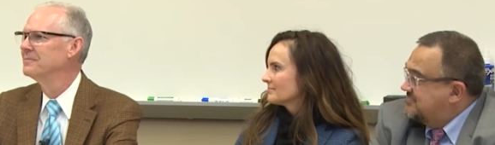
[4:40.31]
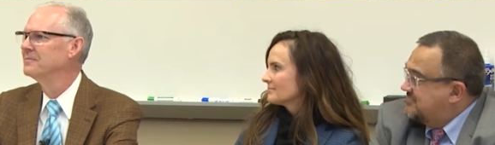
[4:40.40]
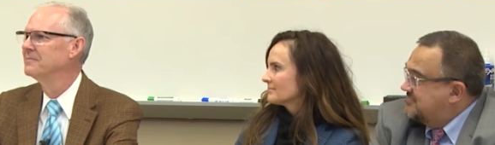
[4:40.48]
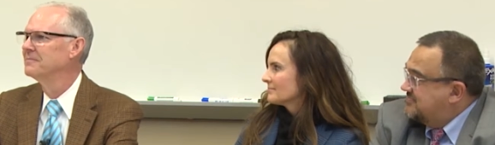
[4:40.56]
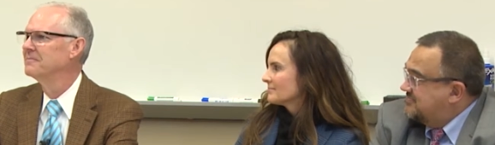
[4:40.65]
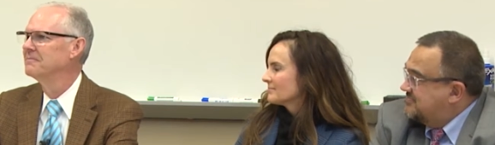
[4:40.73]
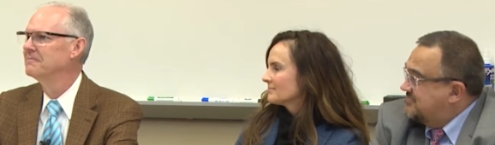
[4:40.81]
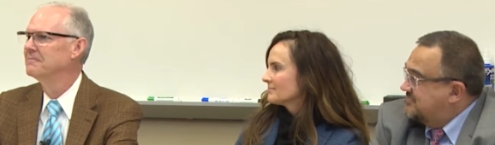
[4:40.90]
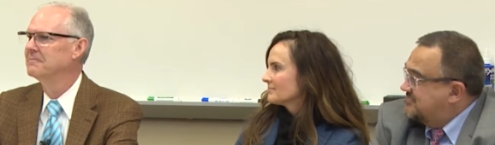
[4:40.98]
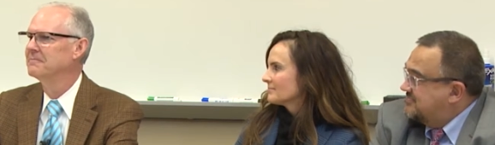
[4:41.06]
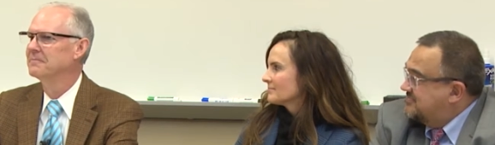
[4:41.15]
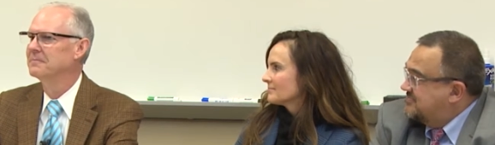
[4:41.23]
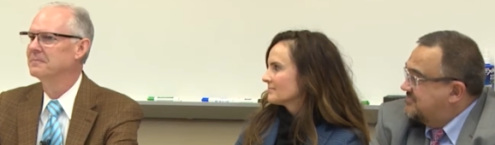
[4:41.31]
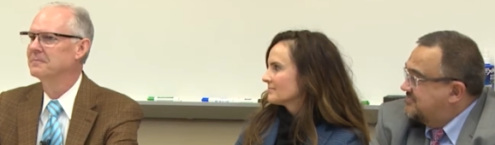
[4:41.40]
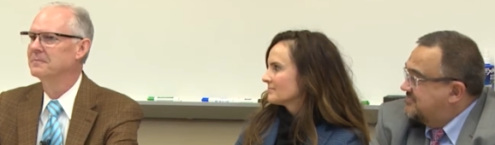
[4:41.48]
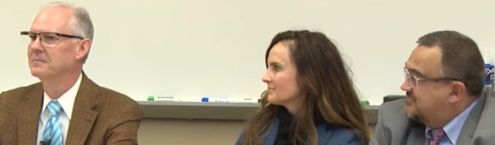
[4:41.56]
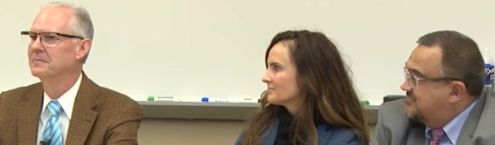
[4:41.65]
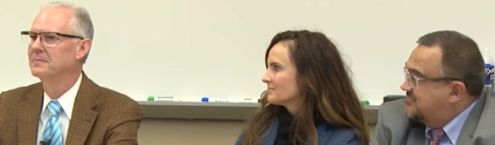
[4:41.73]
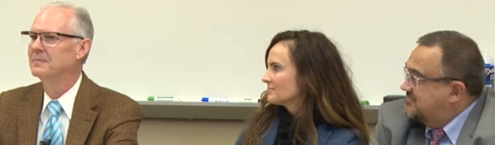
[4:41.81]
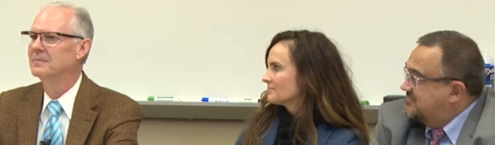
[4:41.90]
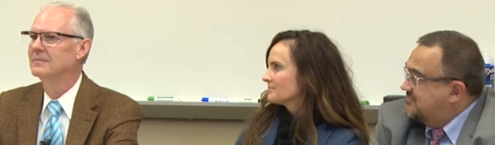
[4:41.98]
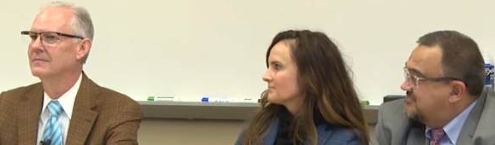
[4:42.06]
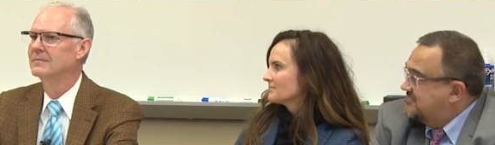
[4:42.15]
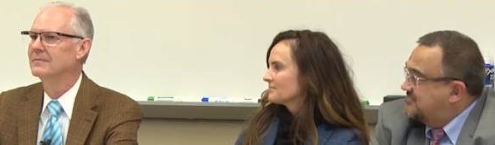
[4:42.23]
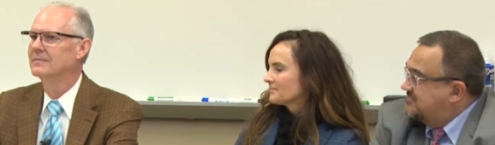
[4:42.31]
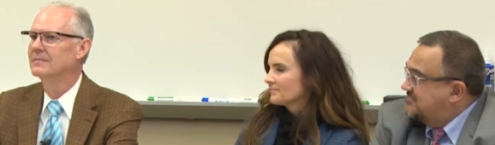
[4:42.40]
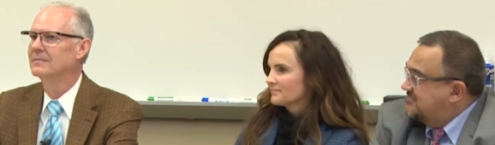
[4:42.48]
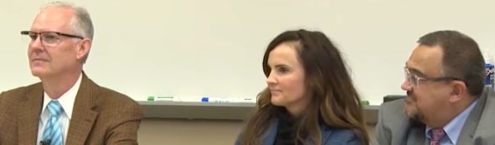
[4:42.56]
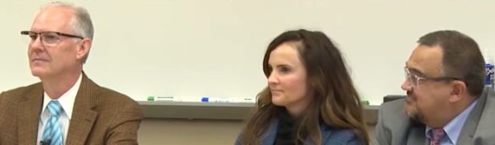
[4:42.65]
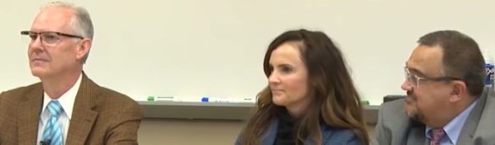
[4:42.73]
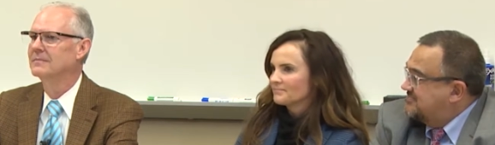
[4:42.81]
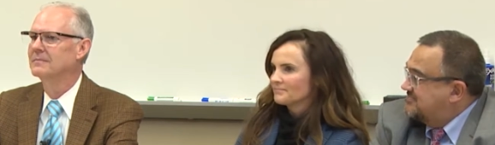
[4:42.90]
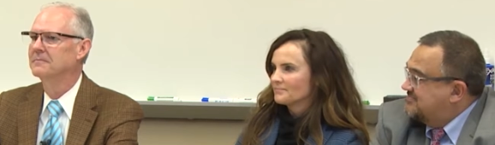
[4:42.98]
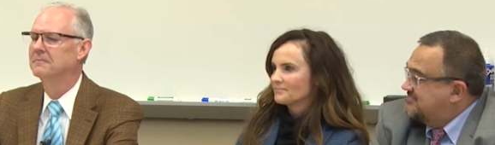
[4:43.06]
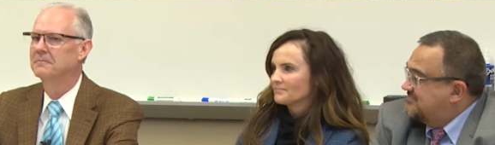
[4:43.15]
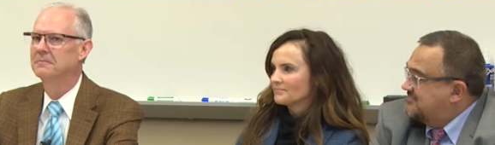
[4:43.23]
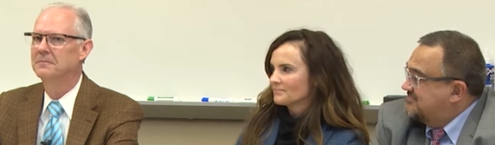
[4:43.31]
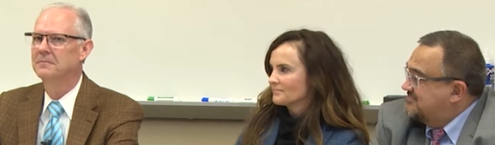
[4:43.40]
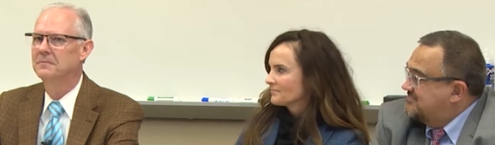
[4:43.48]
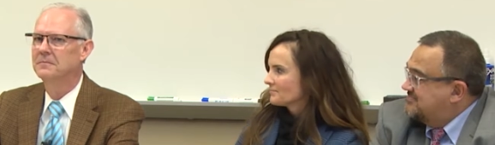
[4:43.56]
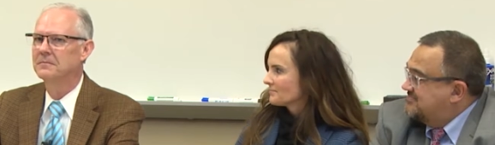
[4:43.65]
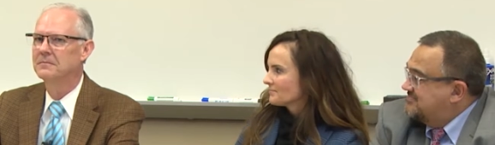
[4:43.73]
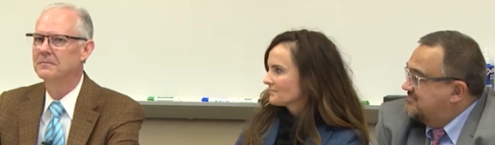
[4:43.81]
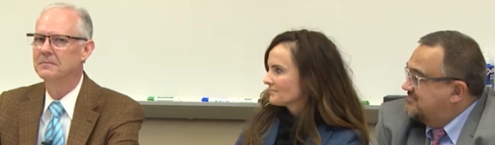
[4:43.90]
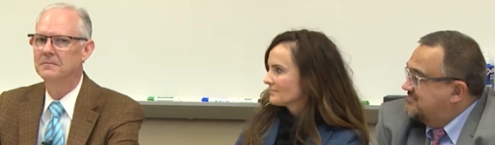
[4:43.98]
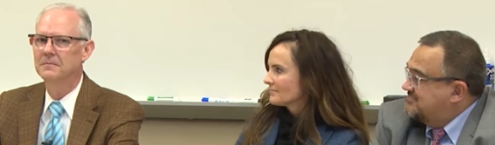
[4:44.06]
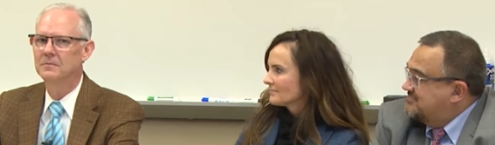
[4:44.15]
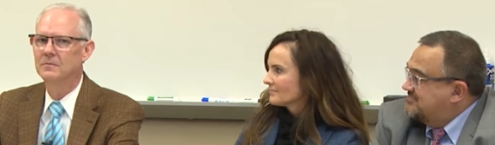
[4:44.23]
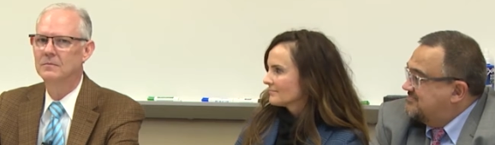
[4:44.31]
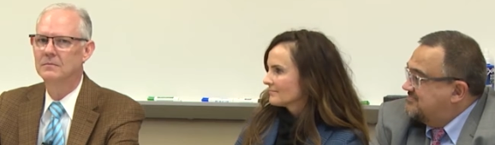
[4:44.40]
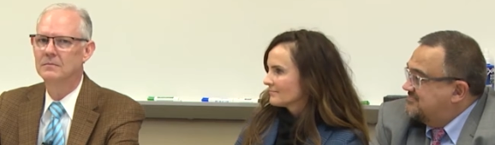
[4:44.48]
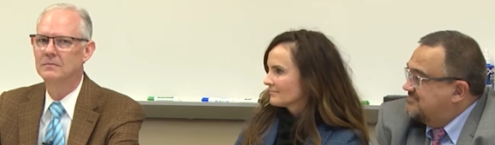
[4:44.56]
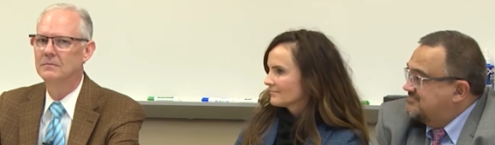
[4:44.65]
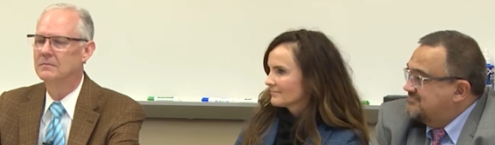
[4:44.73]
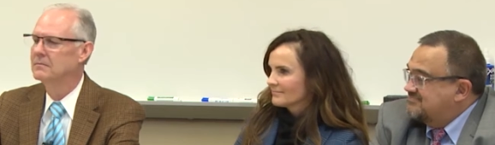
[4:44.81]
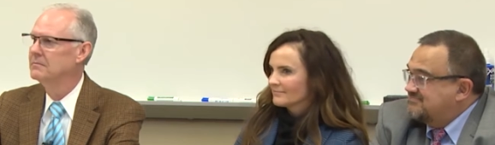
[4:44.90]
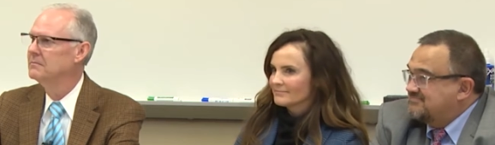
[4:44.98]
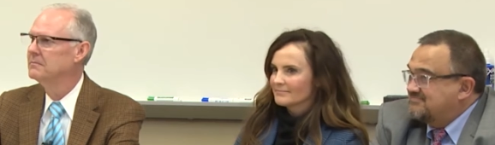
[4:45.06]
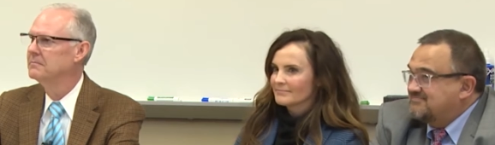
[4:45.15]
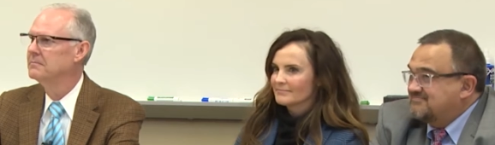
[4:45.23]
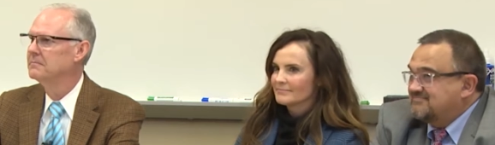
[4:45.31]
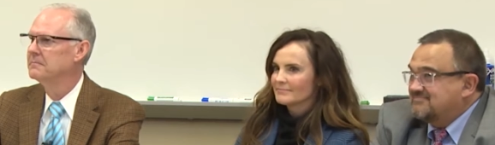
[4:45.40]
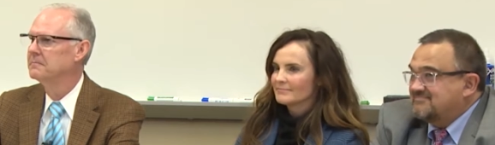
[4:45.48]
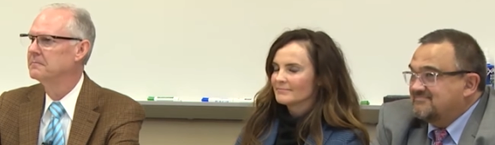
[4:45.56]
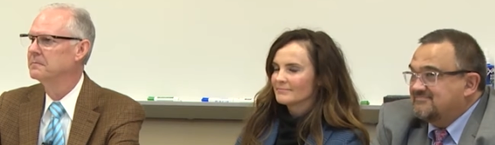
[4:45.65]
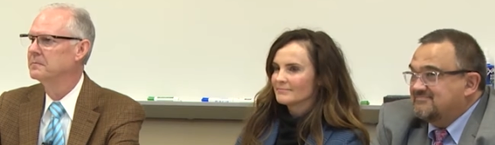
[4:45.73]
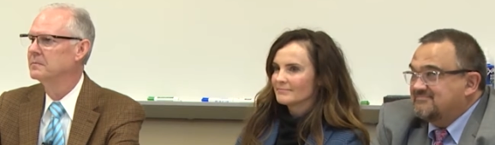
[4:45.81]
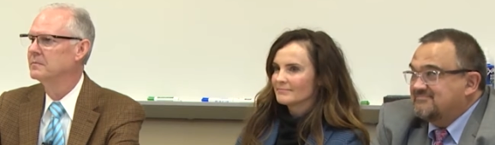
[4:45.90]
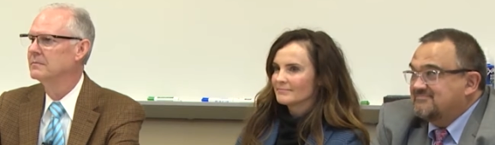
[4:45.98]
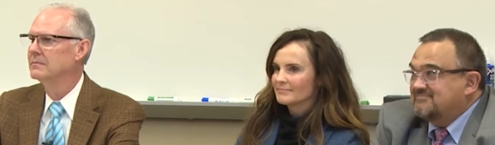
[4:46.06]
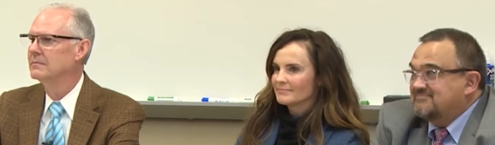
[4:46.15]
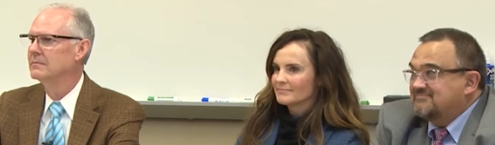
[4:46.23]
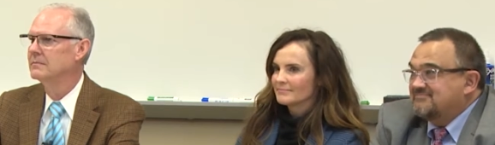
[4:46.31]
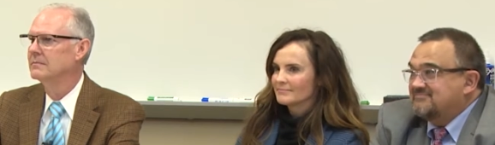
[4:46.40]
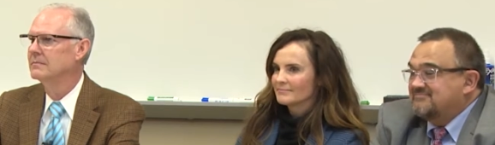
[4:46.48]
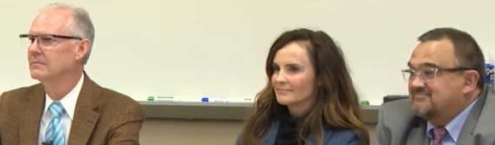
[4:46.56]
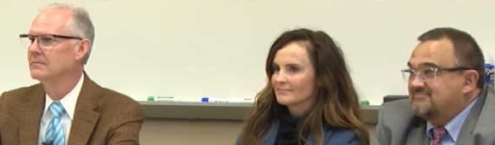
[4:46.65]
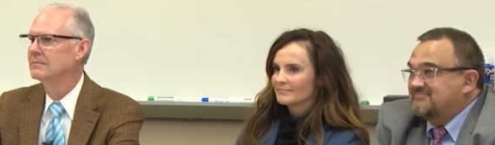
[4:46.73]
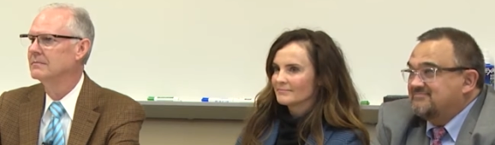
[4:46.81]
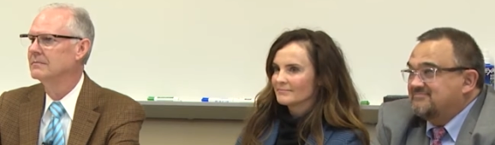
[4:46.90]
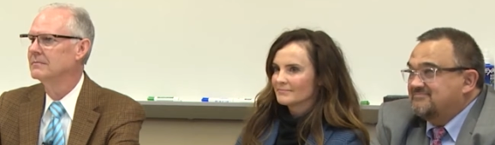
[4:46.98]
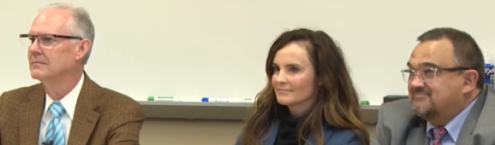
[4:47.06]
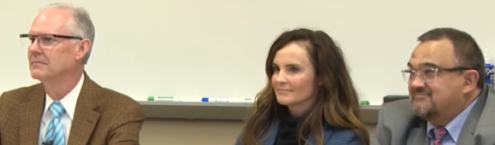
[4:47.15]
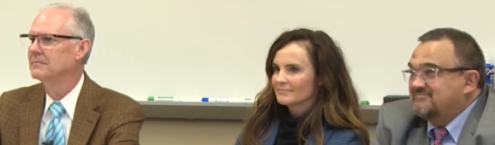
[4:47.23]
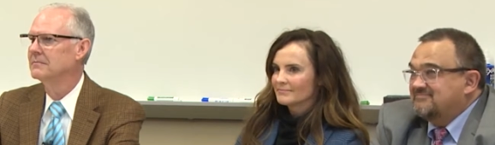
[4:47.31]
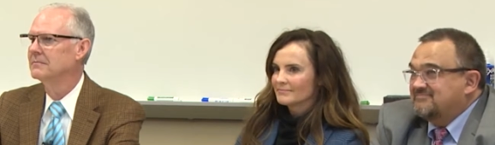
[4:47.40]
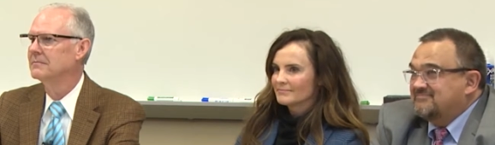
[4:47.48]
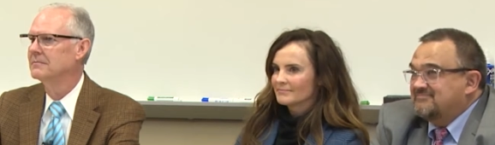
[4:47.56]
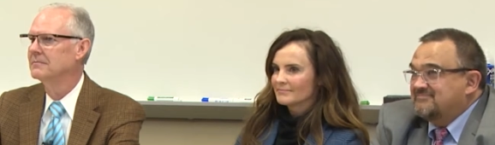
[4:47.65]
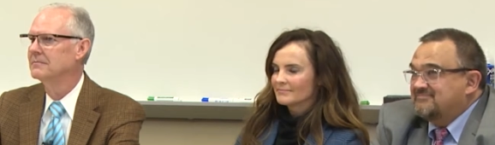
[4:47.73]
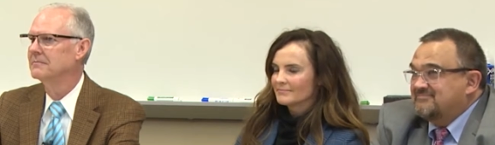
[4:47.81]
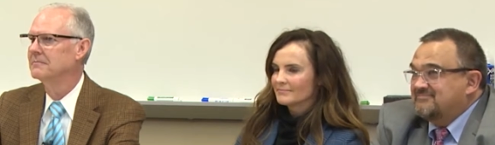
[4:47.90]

(silence)